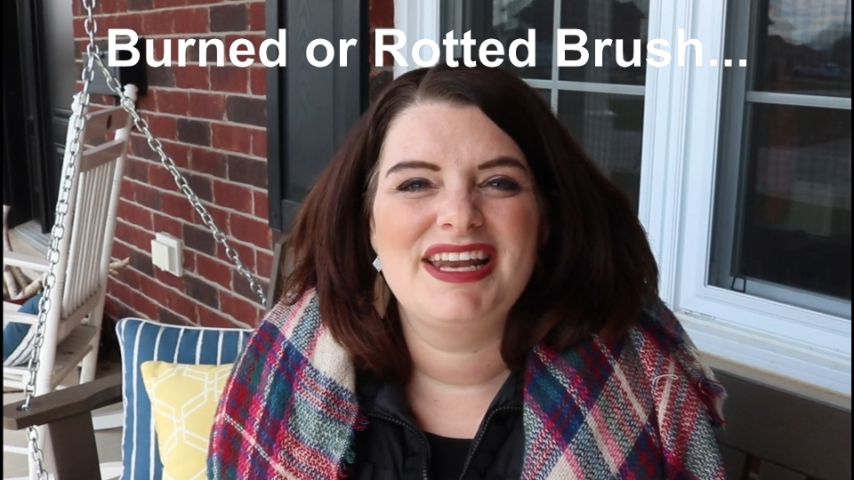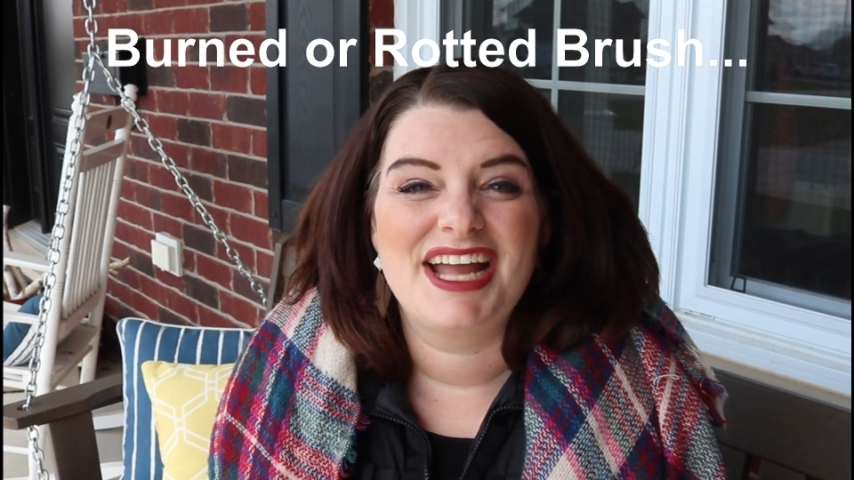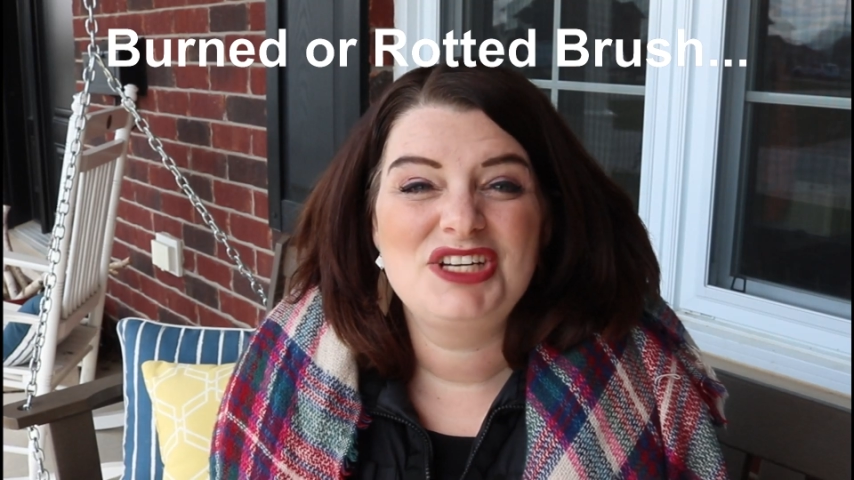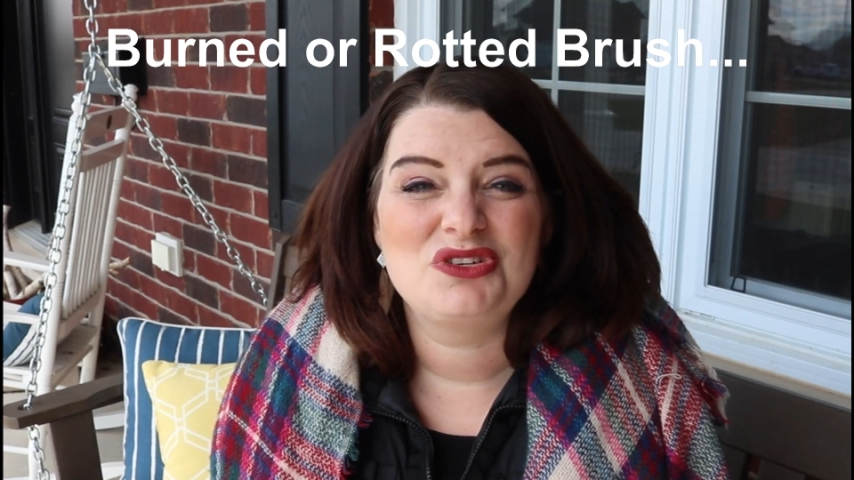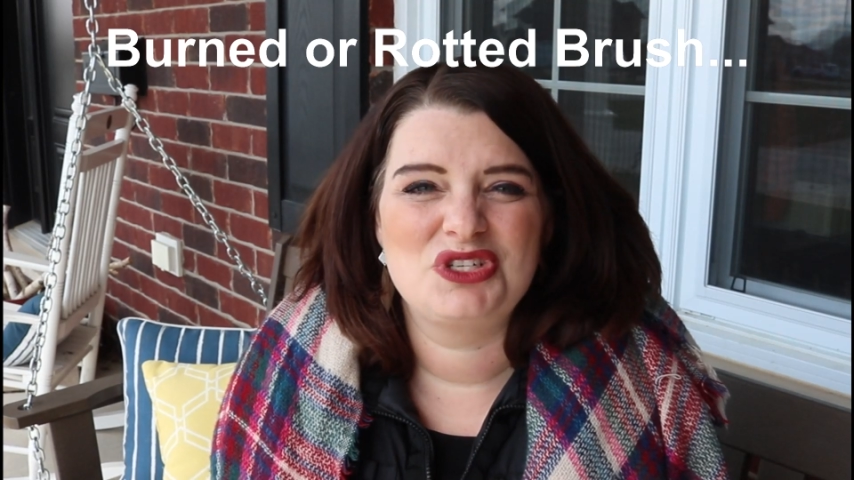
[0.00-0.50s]

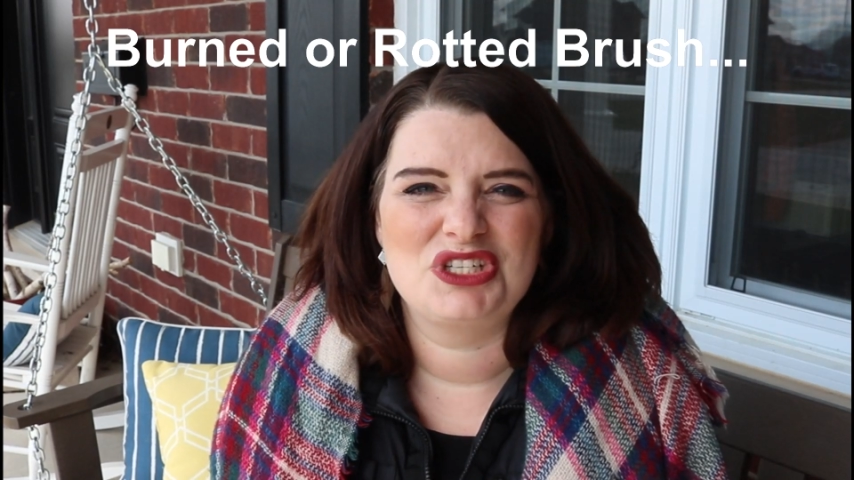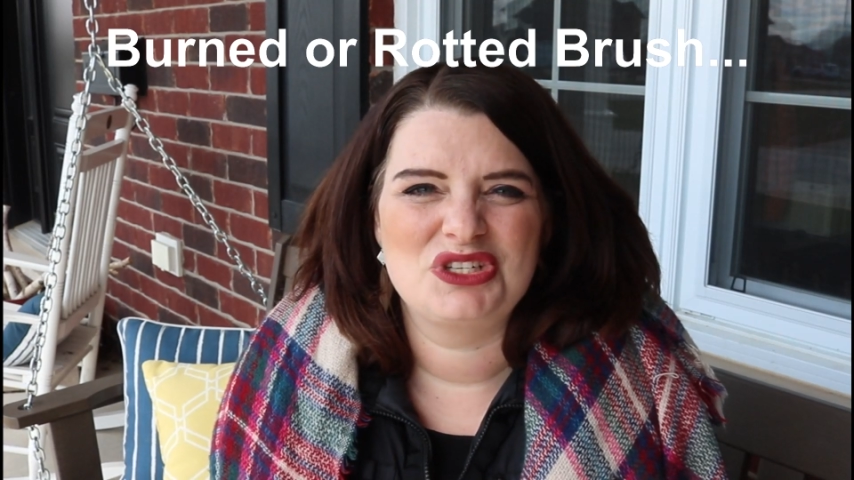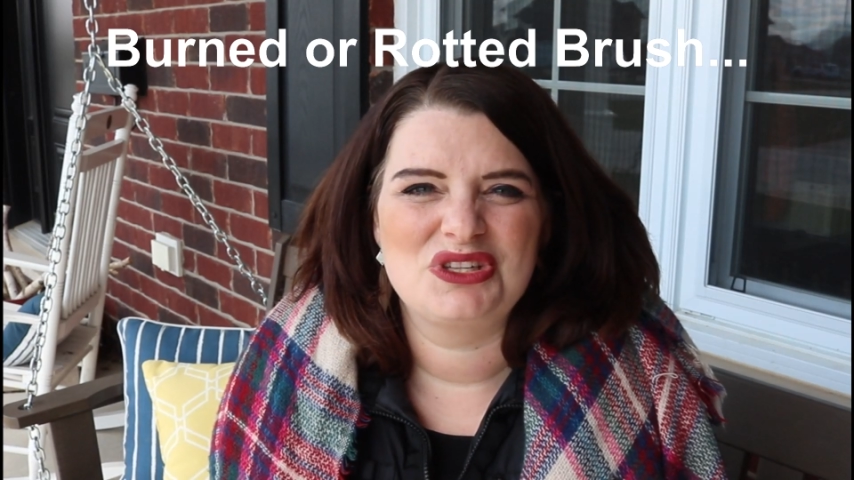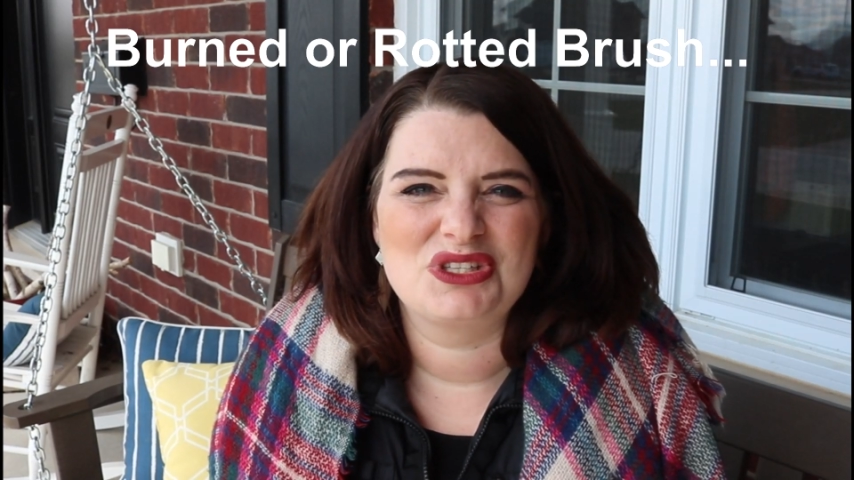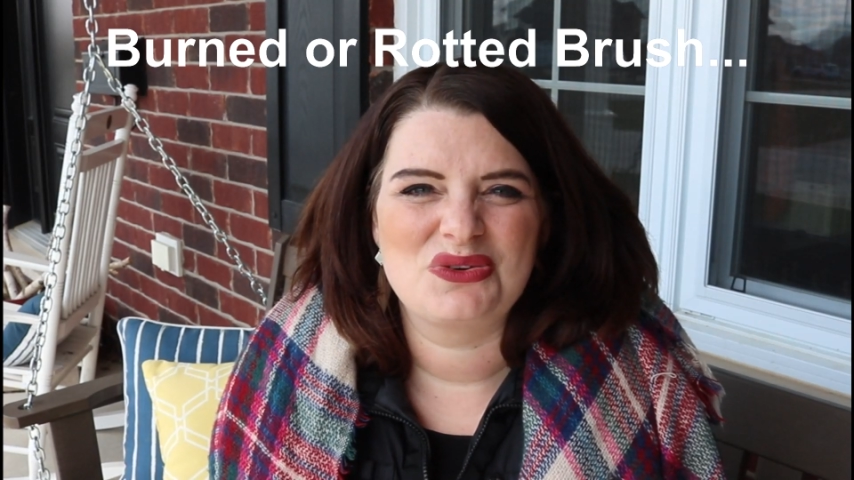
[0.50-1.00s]
nitrogen
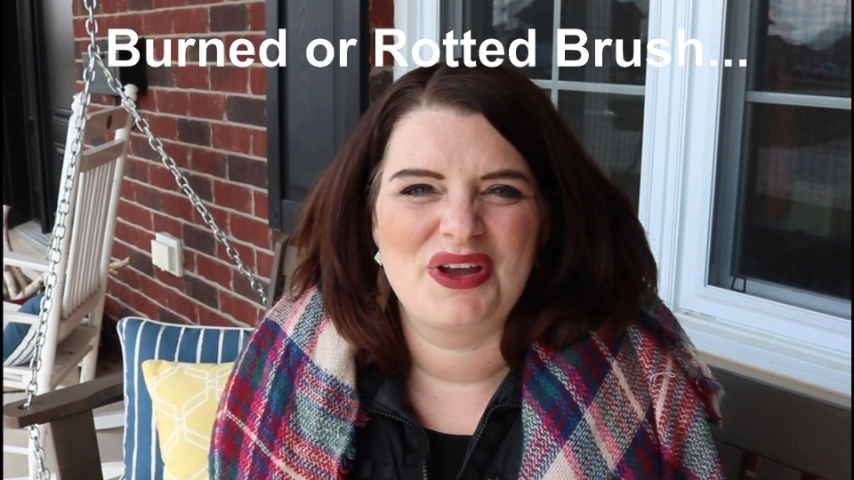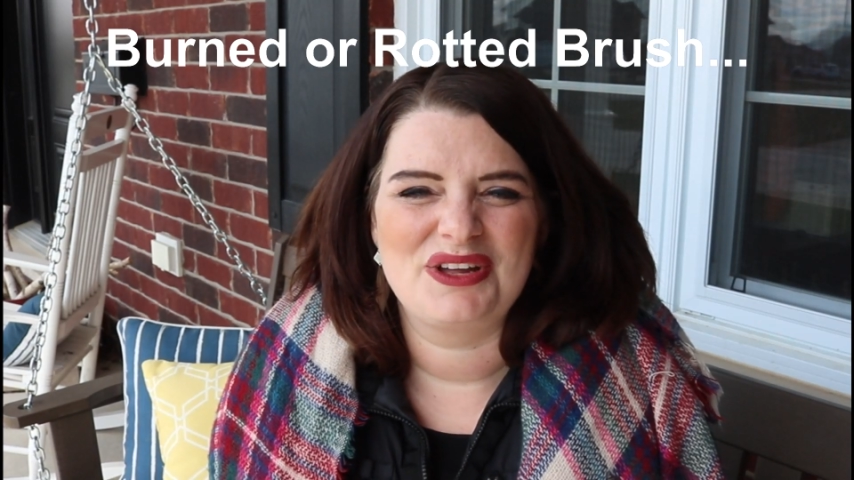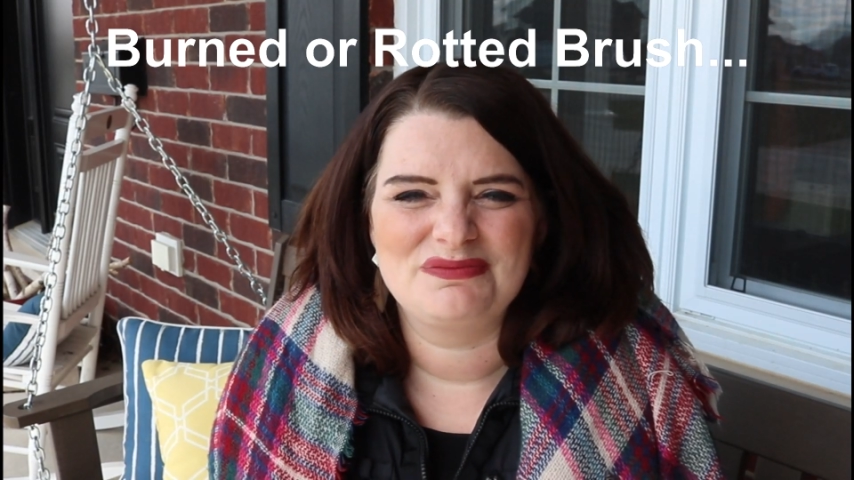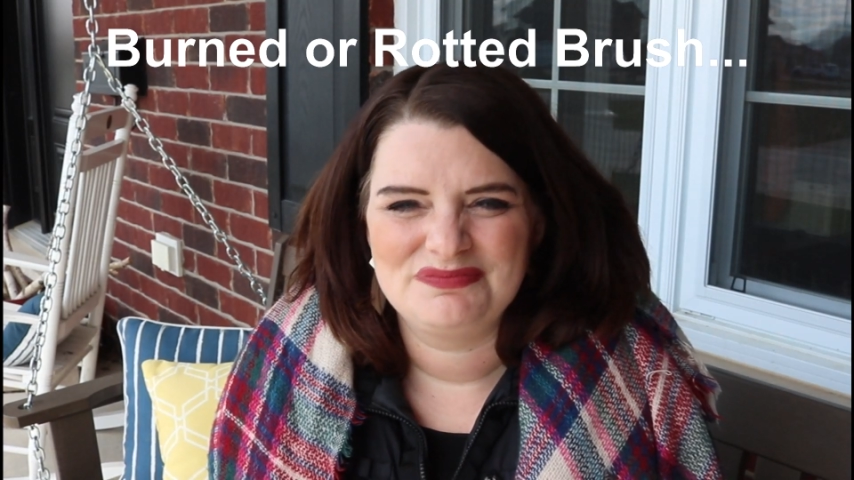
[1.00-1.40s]
to the soil.